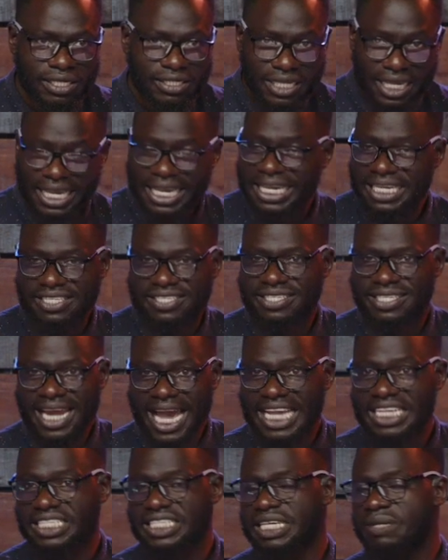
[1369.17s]
Say he
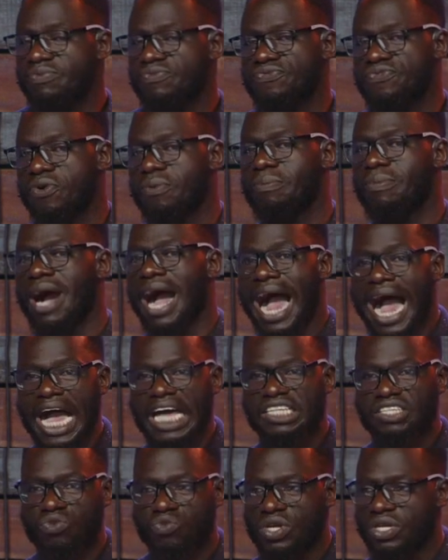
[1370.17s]
snatched him from
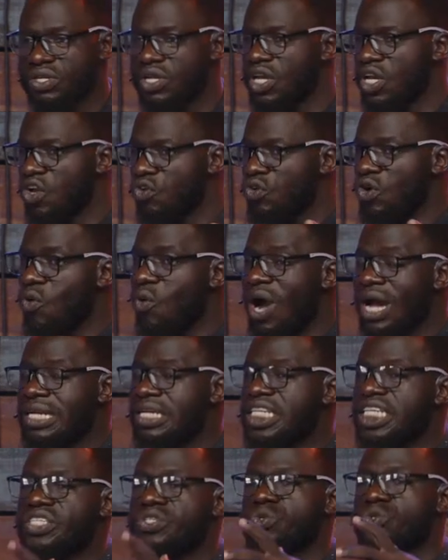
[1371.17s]
us when we
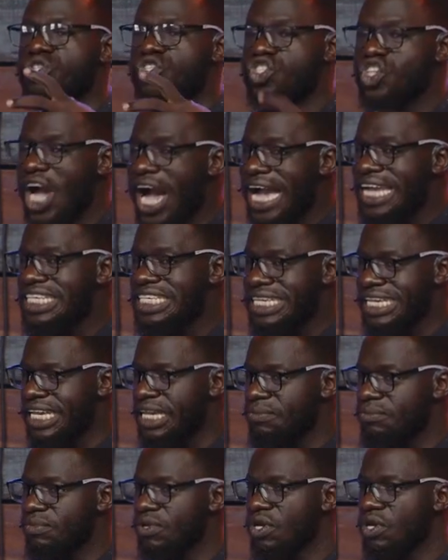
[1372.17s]
wanted to judge
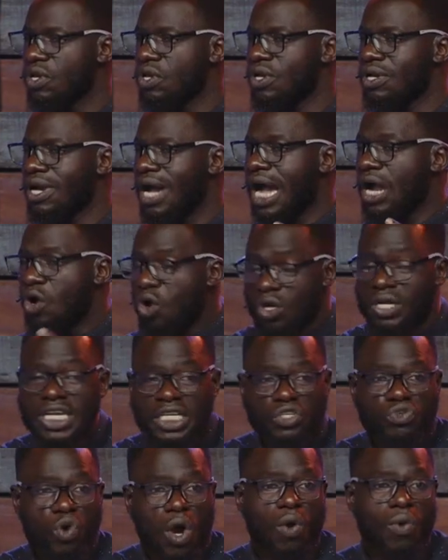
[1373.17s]
him
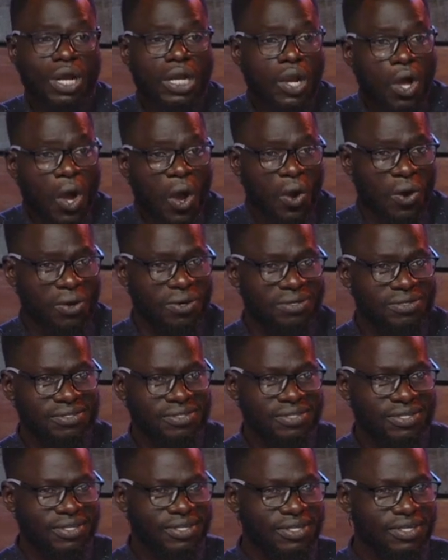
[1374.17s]
according to our law.